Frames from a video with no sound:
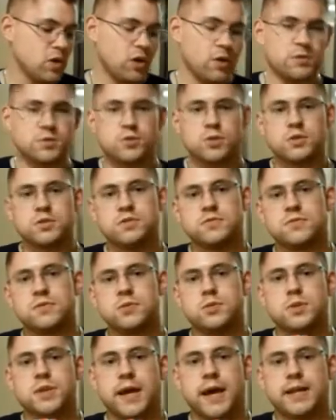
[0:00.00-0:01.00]
all sorts of
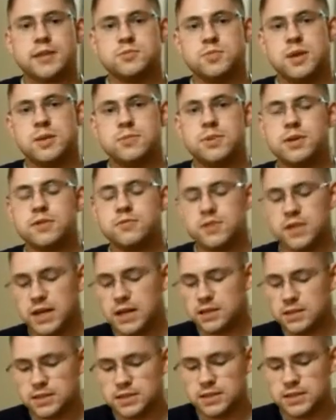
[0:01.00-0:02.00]
doodads, maybe even
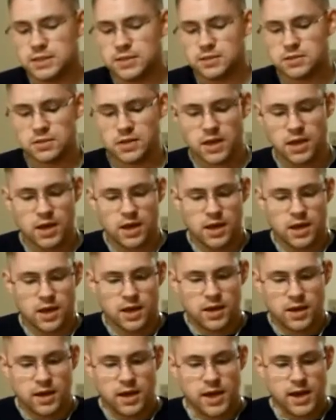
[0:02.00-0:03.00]
LEDs.
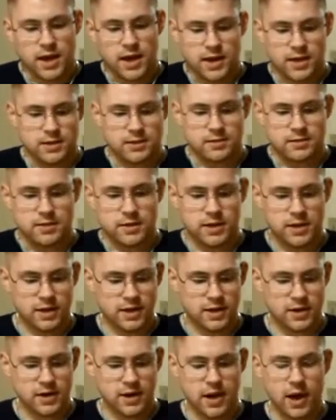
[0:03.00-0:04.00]
And
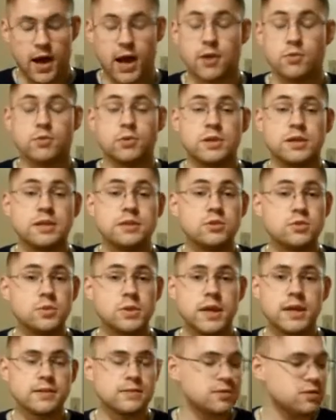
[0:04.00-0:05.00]
I really do
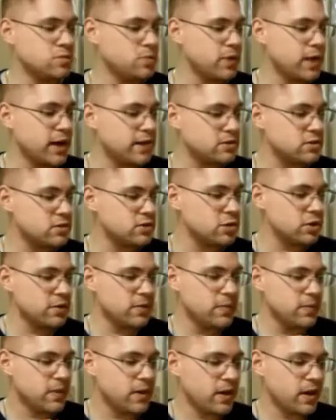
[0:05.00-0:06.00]
like this blaster.
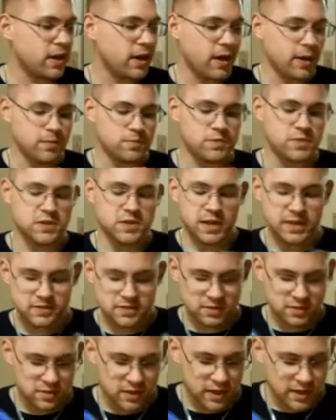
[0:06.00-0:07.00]

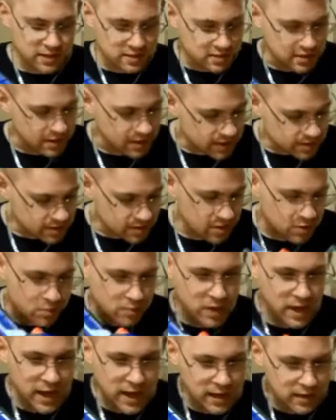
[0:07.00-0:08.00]
Nice and, like I said, nice and
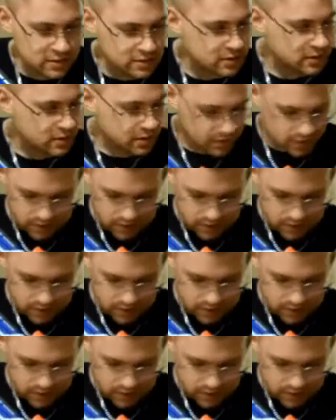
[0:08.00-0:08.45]
compact.